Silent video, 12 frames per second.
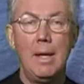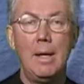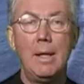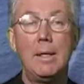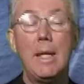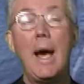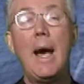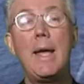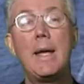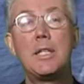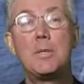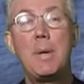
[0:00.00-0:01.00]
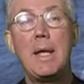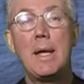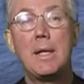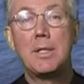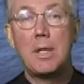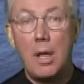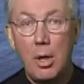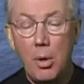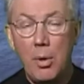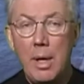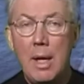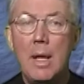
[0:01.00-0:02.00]
The ISPS
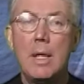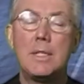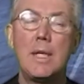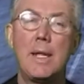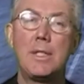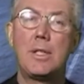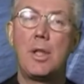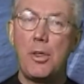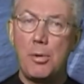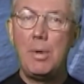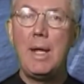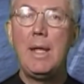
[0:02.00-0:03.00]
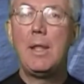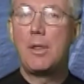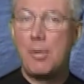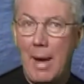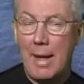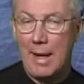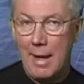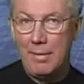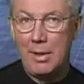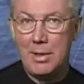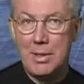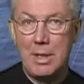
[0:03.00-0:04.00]
code sets 3 threat
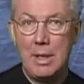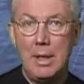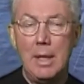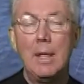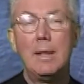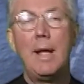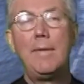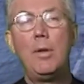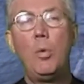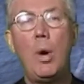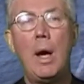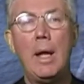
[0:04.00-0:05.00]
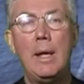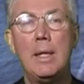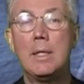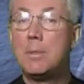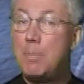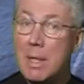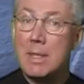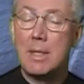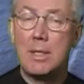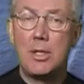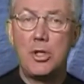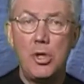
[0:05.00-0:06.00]
levels. Level 1 is
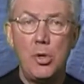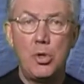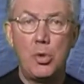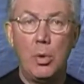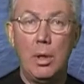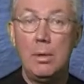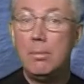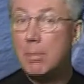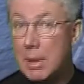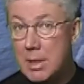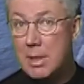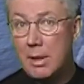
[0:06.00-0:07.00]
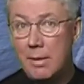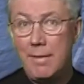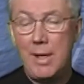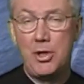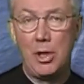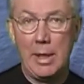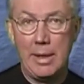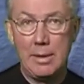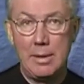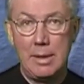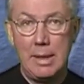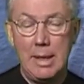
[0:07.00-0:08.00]
business as usual, but still
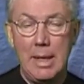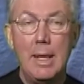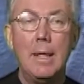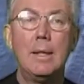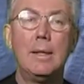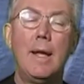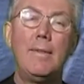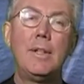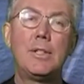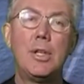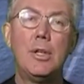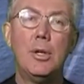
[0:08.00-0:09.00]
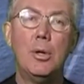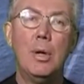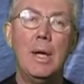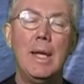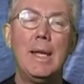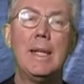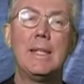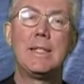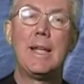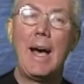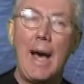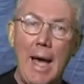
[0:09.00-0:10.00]
vigilant. Level 2 is
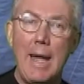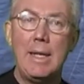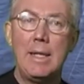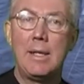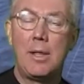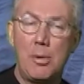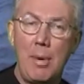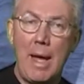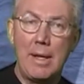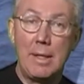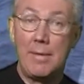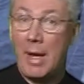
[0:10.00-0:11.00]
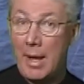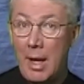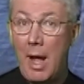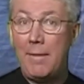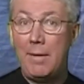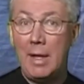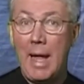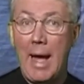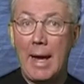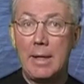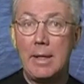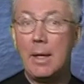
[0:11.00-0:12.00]
the heightened threat of an unlawful
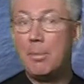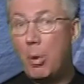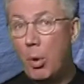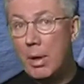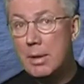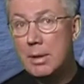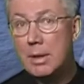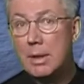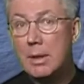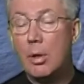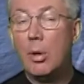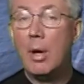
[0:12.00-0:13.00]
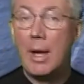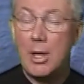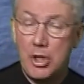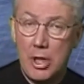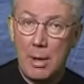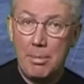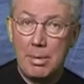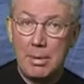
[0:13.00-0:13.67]
act in a port or on a ship.